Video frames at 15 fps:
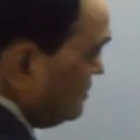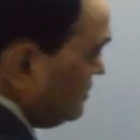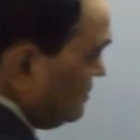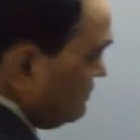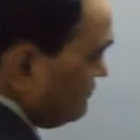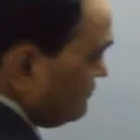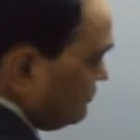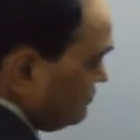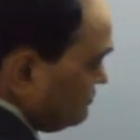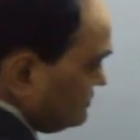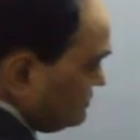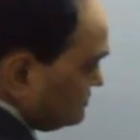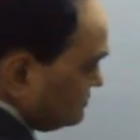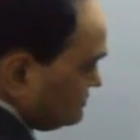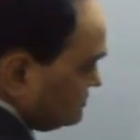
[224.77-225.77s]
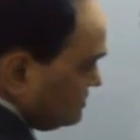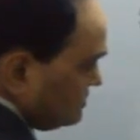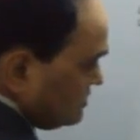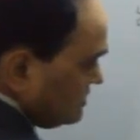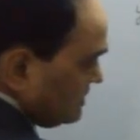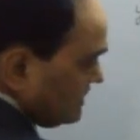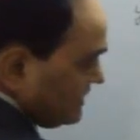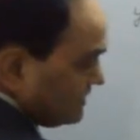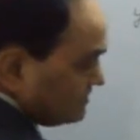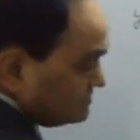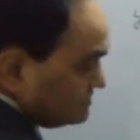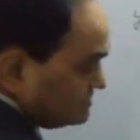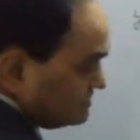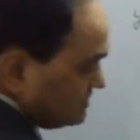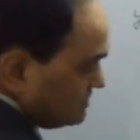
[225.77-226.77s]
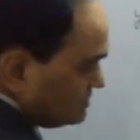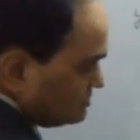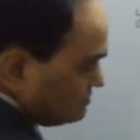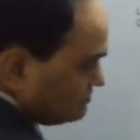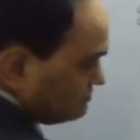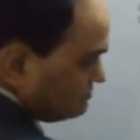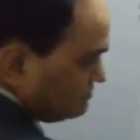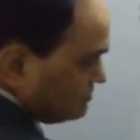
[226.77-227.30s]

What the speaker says: and from this x is negative